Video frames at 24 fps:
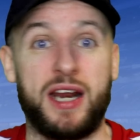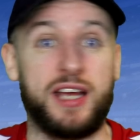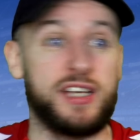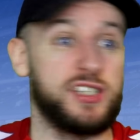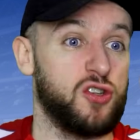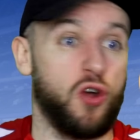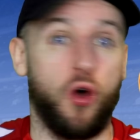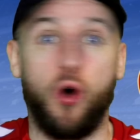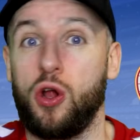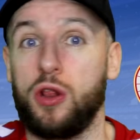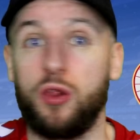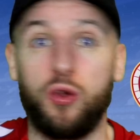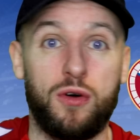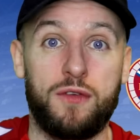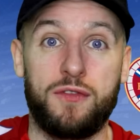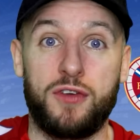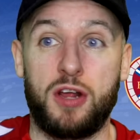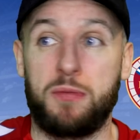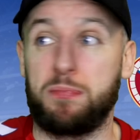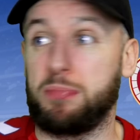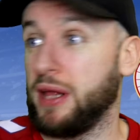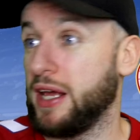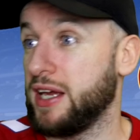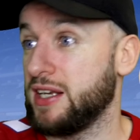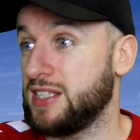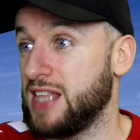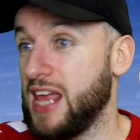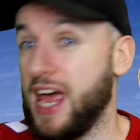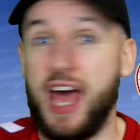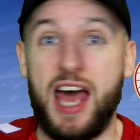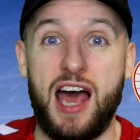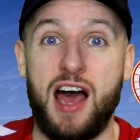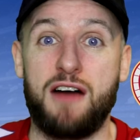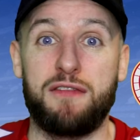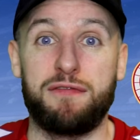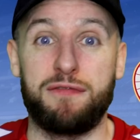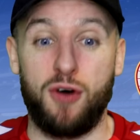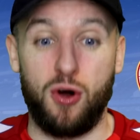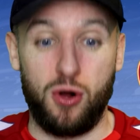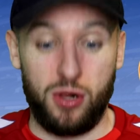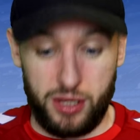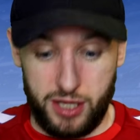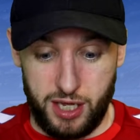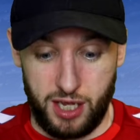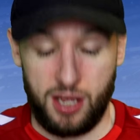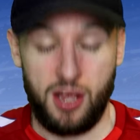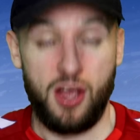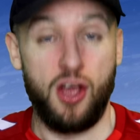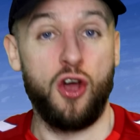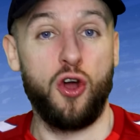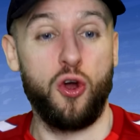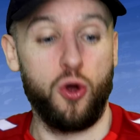it's all over the place. They hit a volley.